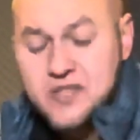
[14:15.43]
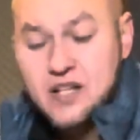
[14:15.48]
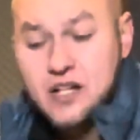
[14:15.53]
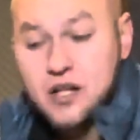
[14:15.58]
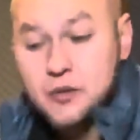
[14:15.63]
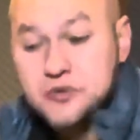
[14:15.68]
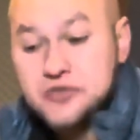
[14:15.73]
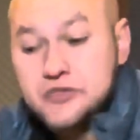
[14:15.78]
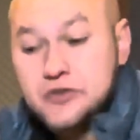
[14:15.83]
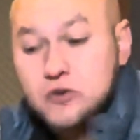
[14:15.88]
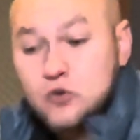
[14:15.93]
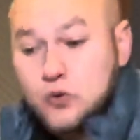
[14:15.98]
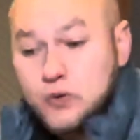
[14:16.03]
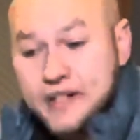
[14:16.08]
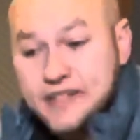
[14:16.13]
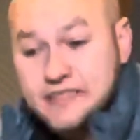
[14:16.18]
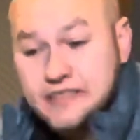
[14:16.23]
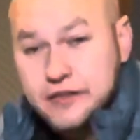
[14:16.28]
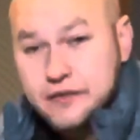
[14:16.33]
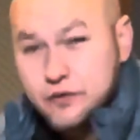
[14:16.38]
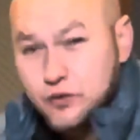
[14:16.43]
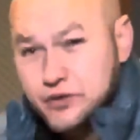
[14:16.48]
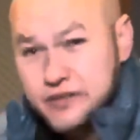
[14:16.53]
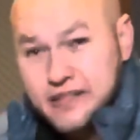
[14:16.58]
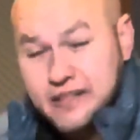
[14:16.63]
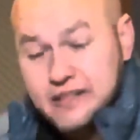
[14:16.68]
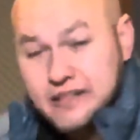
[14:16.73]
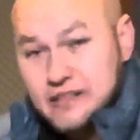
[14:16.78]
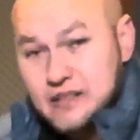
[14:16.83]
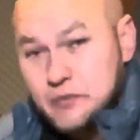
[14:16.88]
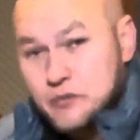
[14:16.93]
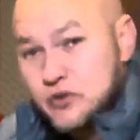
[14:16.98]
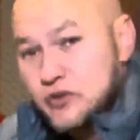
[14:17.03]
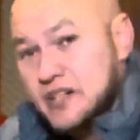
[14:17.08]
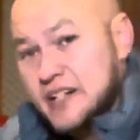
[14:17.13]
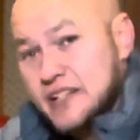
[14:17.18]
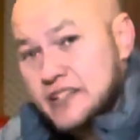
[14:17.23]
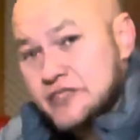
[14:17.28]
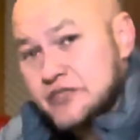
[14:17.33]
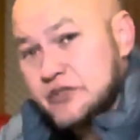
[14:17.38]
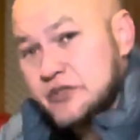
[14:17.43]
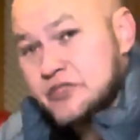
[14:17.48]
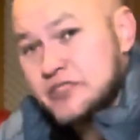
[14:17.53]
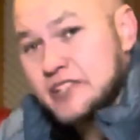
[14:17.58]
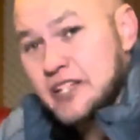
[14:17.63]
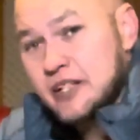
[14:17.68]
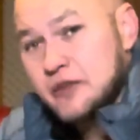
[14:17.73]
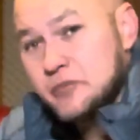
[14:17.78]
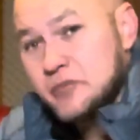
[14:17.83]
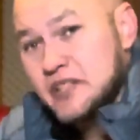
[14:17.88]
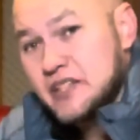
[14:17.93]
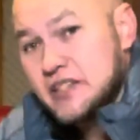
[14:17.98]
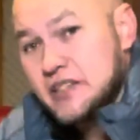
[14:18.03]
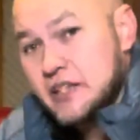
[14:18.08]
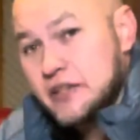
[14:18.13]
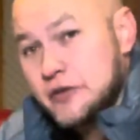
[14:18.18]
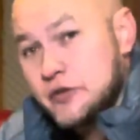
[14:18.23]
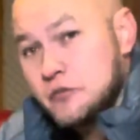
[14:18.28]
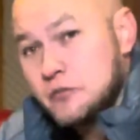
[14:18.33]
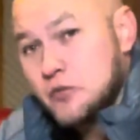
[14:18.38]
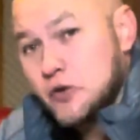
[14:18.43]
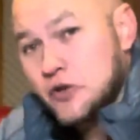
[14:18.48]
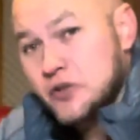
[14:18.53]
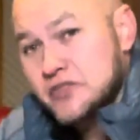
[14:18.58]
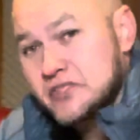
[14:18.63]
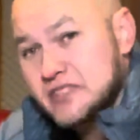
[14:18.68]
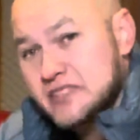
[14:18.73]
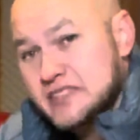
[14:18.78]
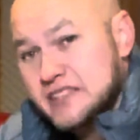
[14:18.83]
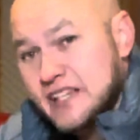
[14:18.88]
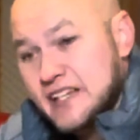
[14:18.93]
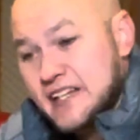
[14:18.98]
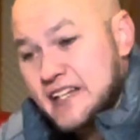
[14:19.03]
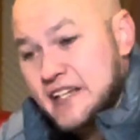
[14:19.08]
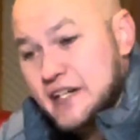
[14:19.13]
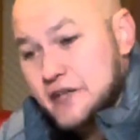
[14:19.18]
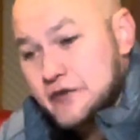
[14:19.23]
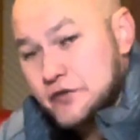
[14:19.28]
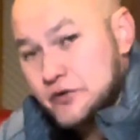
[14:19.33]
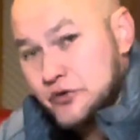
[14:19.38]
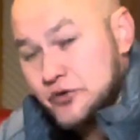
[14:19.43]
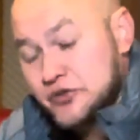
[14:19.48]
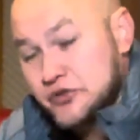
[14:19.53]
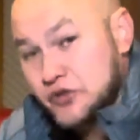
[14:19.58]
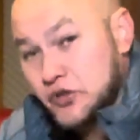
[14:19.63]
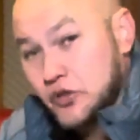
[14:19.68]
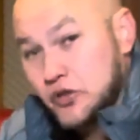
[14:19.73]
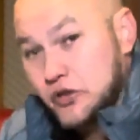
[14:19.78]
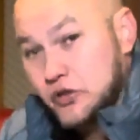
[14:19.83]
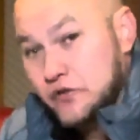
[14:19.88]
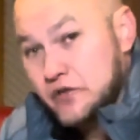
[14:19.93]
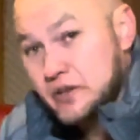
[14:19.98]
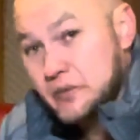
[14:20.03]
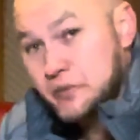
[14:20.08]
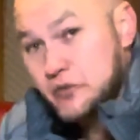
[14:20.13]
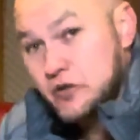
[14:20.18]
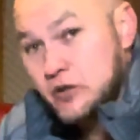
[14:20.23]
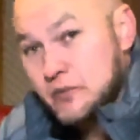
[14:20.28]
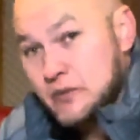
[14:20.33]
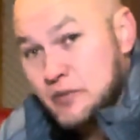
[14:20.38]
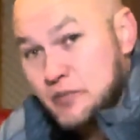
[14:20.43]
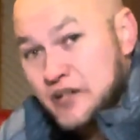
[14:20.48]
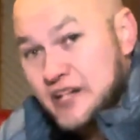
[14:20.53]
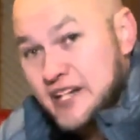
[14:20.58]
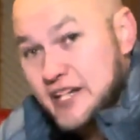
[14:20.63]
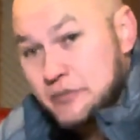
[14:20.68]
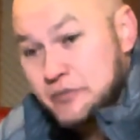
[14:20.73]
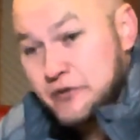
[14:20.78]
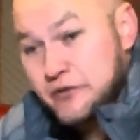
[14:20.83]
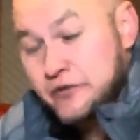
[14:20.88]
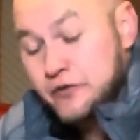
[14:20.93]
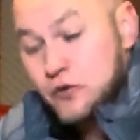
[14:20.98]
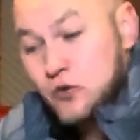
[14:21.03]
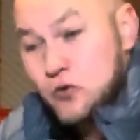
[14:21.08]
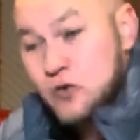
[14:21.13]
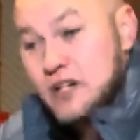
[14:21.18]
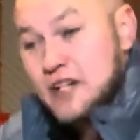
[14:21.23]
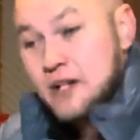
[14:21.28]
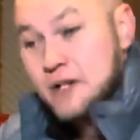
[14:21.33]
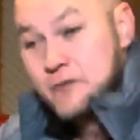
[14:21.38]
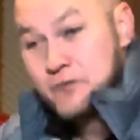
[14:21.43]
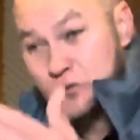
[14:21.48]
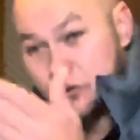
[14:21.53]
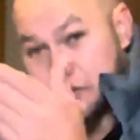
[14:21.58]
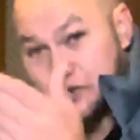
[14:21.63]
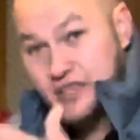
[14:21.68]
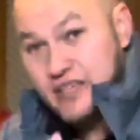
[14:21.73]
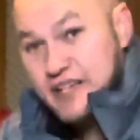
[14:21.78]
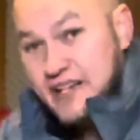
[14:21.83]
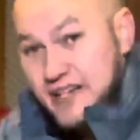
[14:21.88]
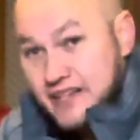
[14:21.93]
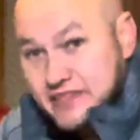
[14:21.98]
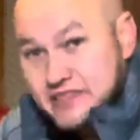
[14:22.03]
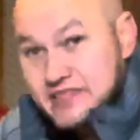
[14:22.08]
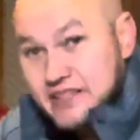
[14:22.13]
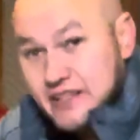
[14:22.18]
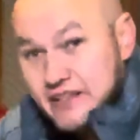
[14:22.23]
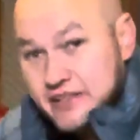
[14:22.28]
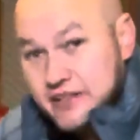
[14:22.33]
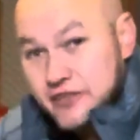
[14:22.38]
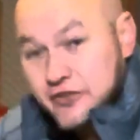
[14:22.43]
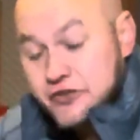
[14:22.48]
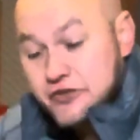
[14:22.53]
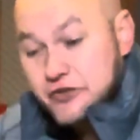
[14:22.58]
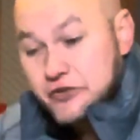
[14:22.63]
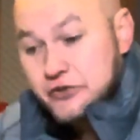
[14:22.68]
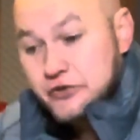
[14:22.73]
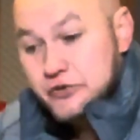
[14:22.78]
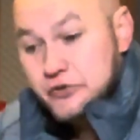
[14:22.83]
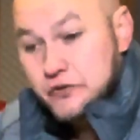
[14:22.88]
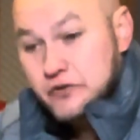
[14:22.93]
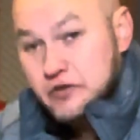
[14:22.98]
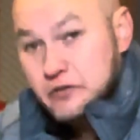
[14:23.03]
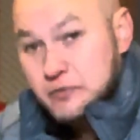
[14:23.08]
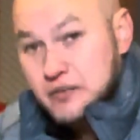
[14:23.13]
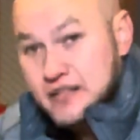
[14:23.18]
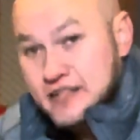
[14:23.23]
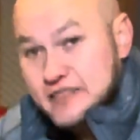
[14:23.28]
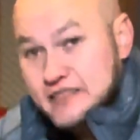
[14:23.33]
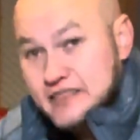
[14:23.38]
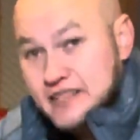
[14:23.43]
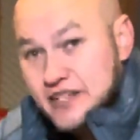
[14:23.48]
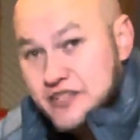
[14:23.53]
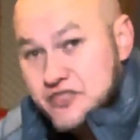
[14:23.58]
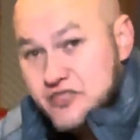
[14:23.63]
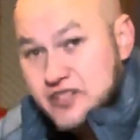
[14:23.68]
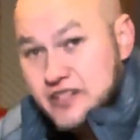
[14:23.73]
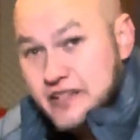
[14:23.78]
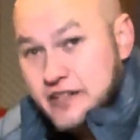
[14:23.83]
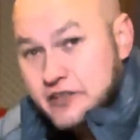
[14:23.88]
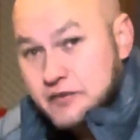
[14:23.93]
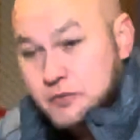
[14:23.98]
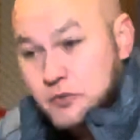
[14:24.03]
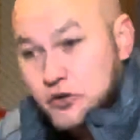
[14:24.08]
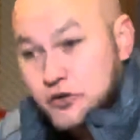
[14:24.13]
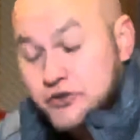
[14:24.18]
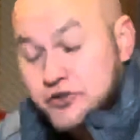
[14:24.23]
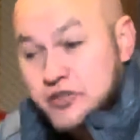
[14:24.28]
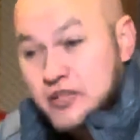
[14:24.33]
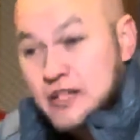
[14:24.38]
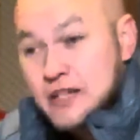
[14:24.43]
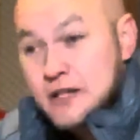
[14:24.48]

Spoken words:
I'm still waiting for Denon and Marantz to send me the new boxes they have to solve the problem I had before with the handshake issues with the PlayStation, Xbox,